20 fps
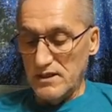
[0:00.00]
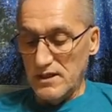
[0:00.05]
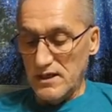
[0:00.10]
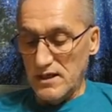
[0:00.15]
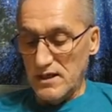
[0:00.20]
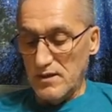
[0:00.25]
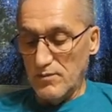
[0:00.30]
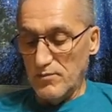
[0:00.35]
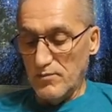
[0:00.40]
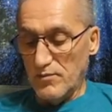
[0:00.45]

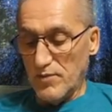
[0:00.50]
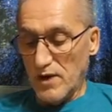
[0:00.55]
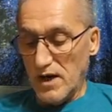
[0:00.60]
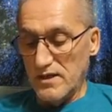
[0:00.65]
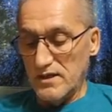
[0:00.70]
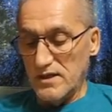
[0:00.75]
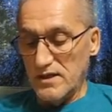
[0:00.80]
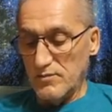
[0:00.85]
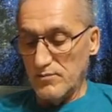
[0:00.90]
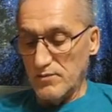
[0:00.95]
and
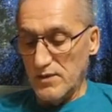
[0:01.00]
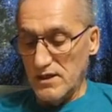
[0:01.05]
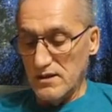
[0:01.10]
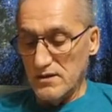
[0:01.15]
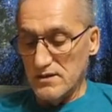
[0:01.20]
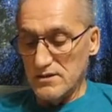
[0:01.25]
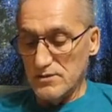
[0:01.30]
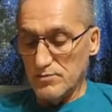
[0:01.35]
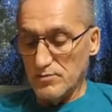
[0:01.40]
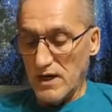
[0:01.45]
bidding me a
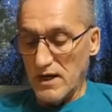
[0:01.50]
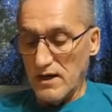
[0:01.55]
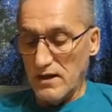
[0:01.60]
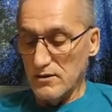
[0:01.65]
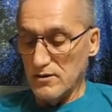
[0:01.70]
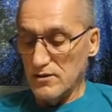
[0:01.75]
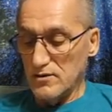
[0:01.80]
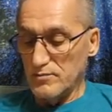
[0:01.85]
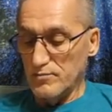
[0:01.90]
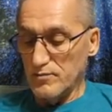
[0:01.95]
smile
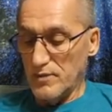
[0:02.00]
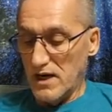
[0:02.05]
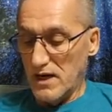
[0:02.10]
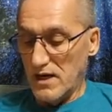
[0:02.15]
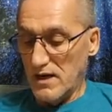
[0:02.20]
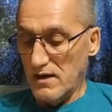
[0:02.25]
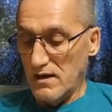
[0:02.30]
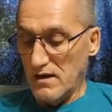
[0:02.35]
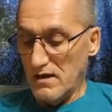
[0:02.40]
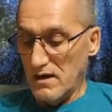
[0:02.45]

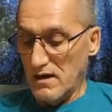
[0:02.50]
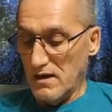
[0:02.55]
goodbye,